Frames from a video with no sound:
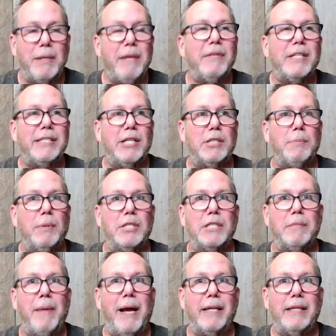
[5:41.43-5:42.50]
But even the
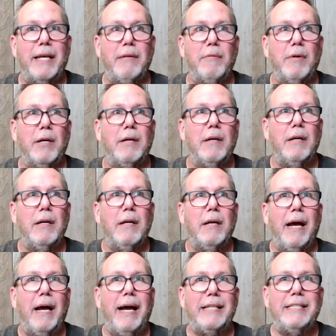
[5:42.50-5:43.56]
salespersons back then were,
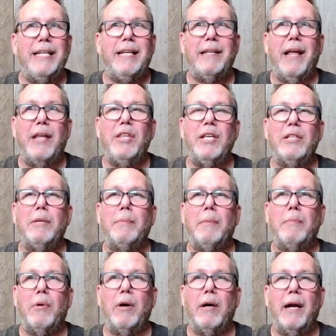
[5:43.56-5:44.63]
I think, I think a little
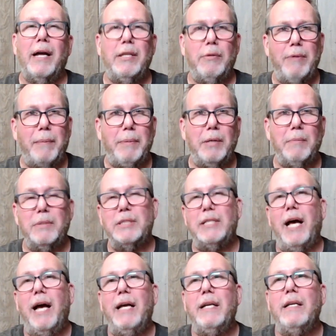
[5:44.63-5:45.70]
bit more on the reputable
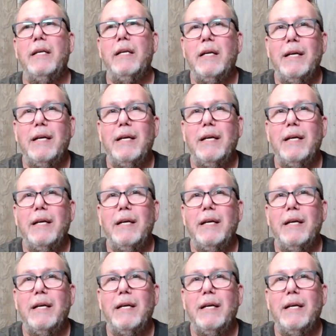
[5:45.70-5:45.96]
side.